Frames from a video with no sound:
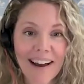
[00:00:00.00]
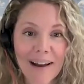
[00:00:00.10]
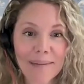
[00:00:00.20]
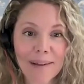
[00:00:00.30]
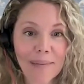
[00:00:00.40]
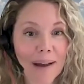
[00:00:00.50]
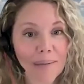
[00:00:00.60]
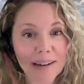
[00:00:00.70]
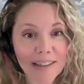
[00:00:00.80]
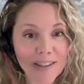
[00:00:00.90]
Um, you
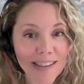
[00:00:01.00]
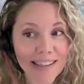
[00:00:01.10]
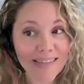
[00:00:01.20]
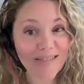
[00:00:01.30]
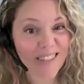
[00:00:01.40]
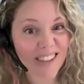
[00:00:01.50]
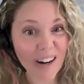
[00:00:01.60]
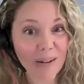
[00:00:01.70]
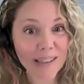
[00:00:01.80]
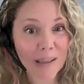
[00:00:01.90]
might want to just
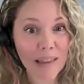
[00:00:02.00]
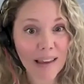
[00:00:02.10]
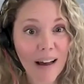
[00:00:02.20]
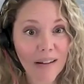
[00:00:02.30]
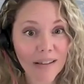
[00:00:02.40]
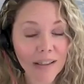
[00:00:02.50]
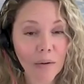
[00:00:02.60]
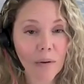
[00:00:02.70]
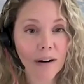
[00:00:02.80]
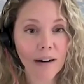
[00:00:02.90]
start with something else
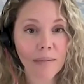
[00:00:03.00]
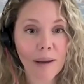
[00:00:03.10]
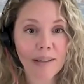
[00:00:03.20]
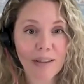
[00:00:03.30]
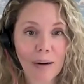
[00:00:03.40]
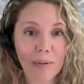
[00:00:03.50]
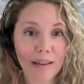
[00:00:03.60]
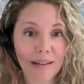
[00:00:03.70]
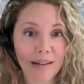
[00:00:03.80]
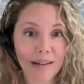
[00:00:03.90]
or maybe start
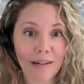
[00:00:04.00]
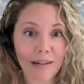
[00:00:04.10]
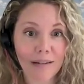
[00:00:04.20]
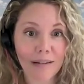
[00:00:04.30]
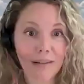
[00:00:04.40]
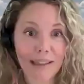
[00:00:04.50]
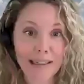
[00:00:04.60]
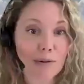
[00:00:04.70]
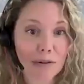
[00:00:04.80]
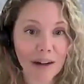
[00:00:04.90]
with a little
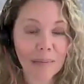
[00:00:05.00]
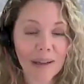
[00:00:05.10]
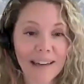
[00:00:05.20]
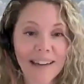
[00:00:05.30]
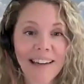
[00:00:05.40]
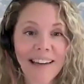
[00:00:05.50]
exposure therapy.